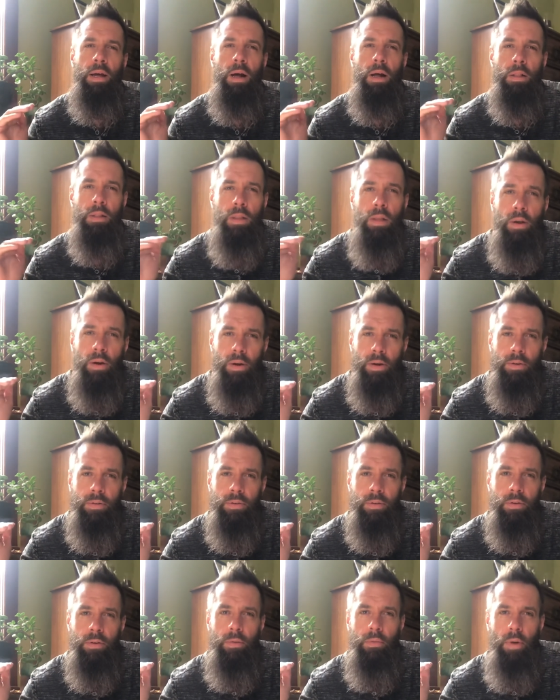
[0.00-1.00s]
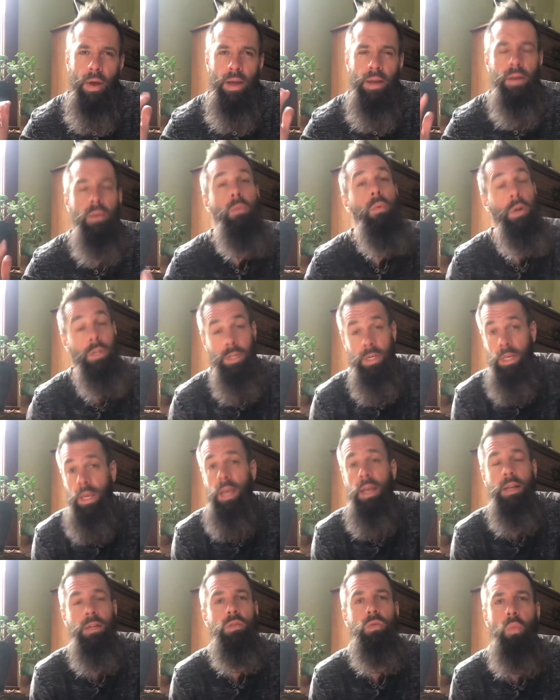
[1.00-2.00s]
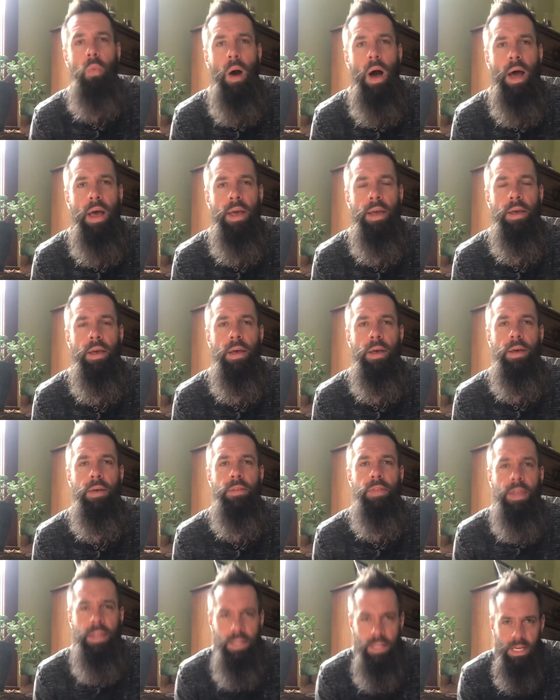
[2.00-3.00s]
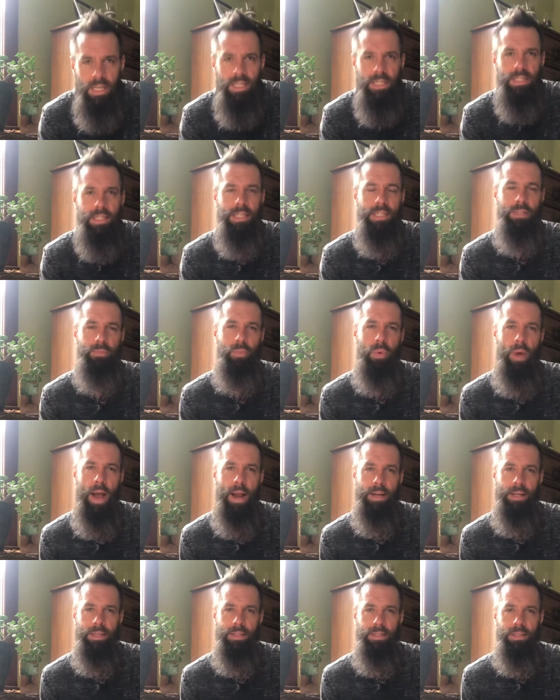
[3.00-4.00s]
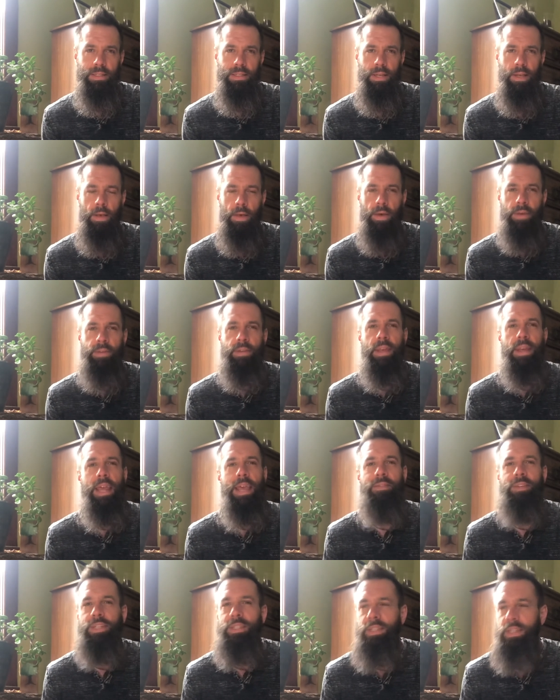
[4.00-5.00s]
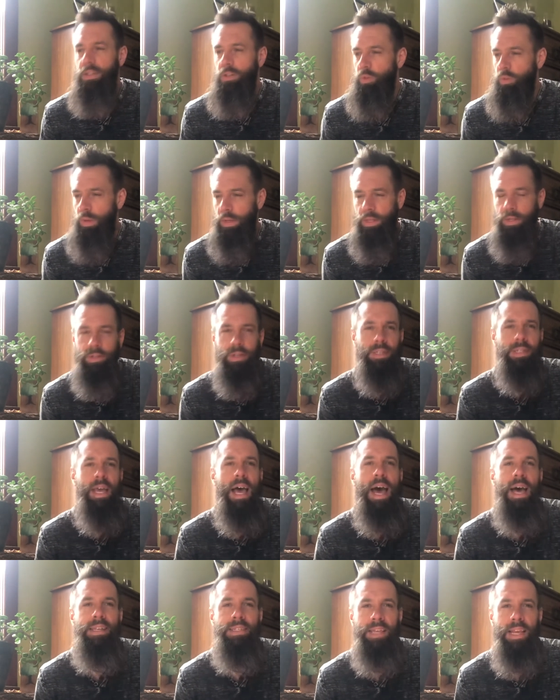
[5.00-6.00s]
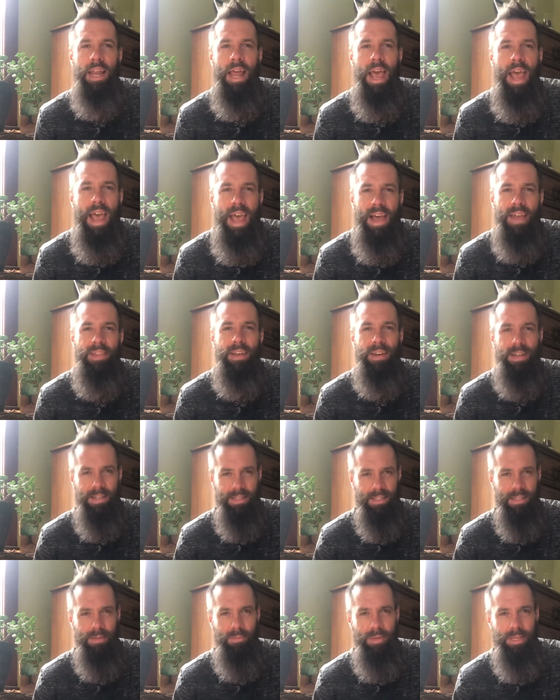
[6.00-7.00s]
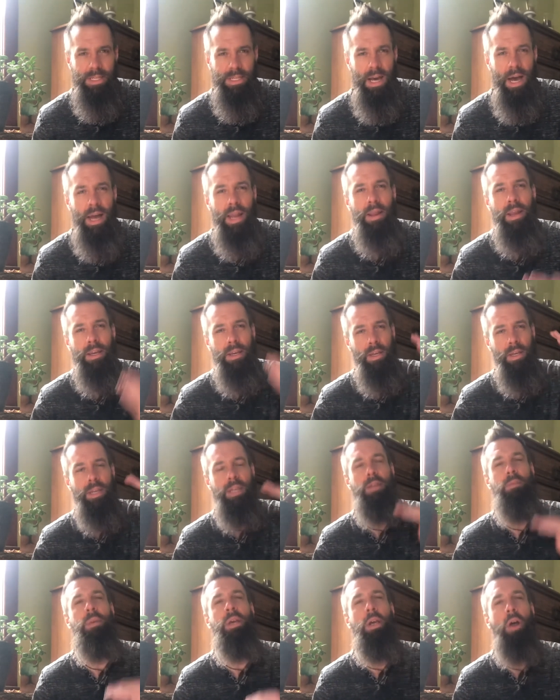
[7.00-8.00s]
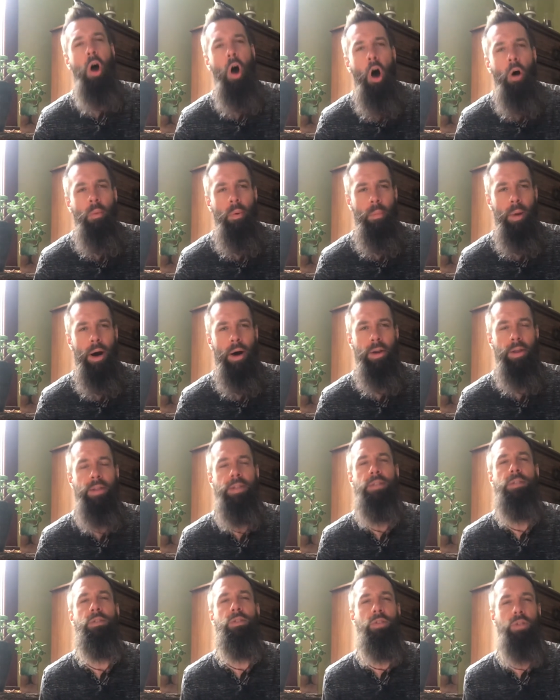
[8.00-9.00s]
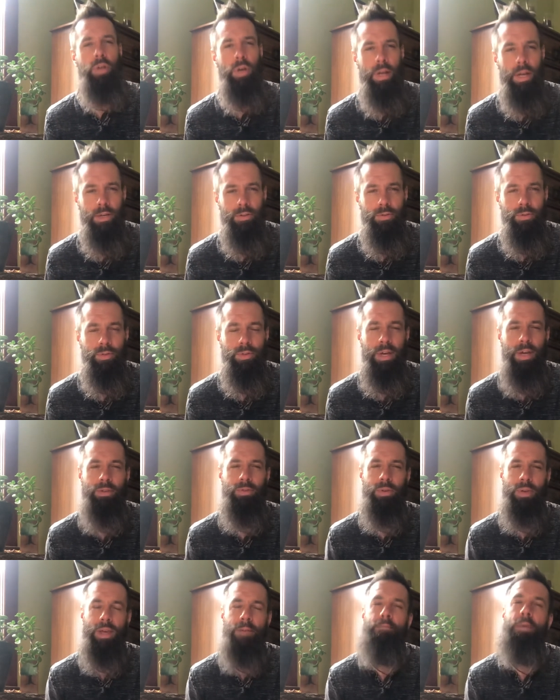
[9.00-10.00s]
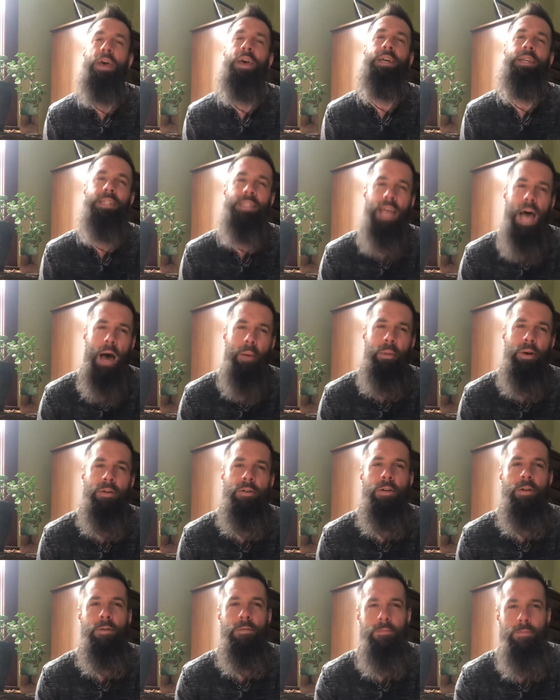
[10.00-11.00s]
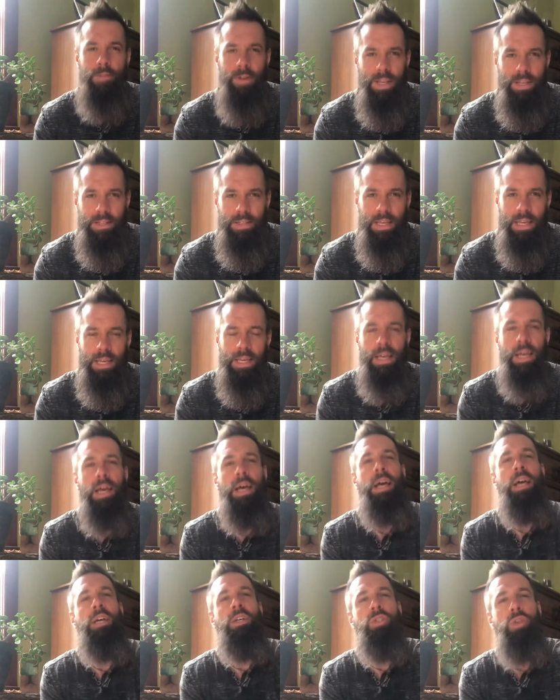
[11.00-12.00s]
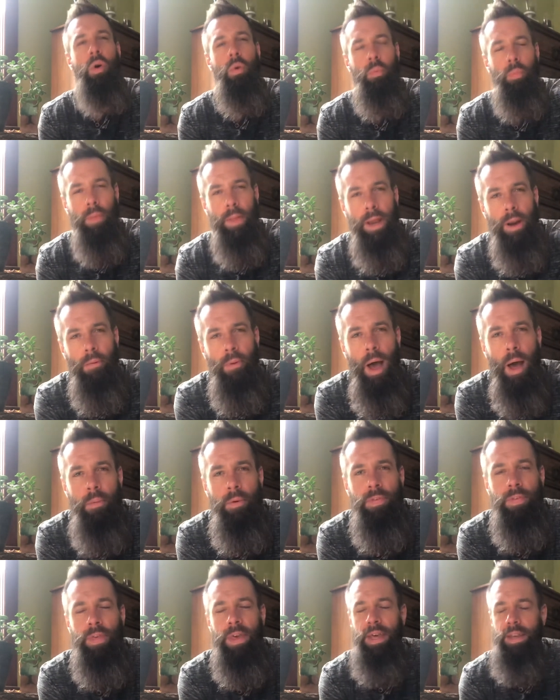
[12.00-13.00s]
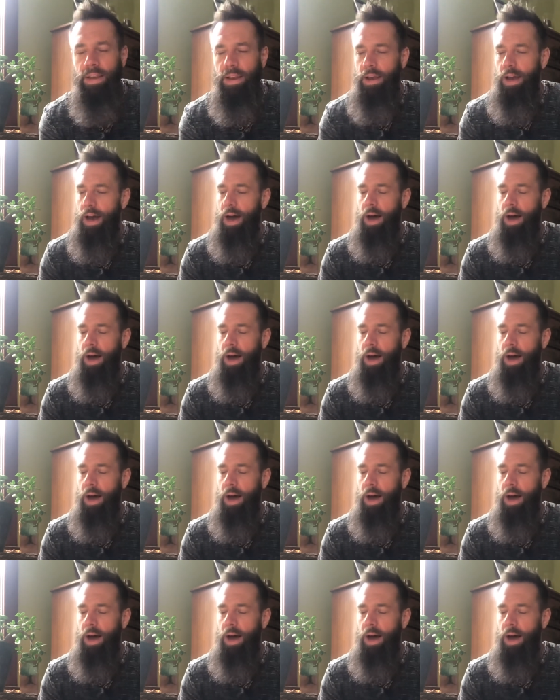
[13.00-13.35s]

alert, right? Which again is why they teach this practice to Navy SEALs when there's a task at hand that needs to be done and you need to be calm about it. This is a good exercise, okay? Samavritti. So play around with it.